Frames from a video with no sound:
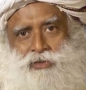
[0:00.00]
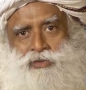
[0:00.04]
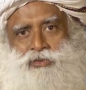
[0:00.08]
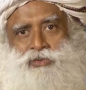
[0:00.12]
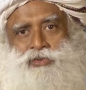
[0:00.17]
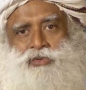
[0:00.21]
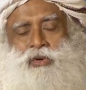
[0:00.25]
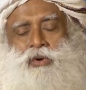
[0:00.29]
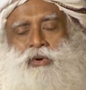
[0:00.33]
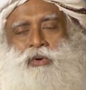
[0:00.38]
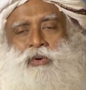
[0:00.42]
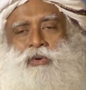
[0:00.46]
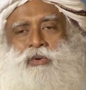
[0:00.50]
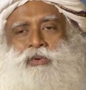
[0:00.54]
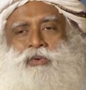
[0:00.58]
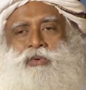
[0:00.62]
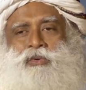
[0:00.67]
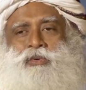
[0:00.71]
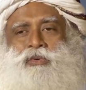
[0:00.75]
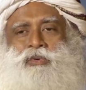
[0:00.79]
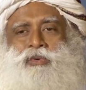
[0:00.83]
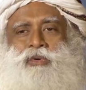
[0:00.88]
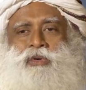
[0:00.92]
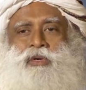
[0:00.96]

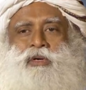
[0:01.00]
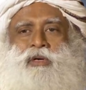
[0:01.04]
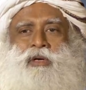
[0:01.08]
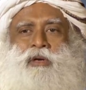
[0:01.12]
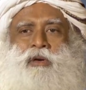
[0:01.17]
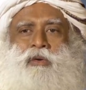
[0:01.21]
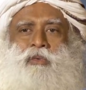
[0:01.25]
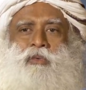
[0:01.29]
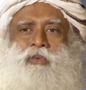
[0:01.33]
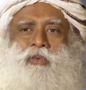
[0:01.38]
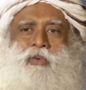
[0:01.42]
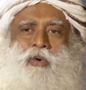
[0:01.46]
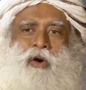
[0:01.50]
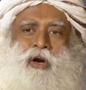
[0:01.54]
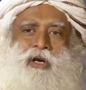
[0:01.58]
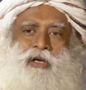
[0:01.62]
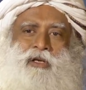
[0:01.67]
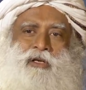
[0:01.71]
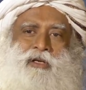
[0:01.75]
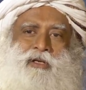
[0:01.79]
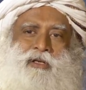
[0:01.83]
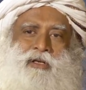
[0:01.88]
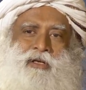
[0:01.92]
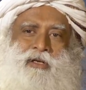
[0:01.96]
So,
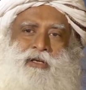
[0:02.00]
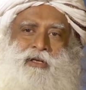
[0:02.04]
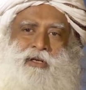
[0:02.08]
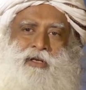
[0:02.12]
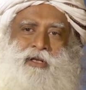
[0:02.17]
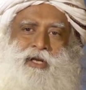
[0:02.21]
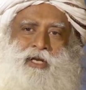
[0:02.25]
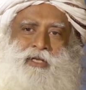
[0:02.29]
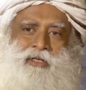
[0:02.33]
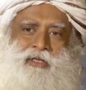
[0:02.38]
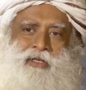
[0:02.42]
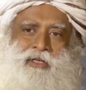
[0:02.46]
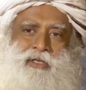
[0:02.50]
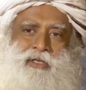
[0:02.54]
what great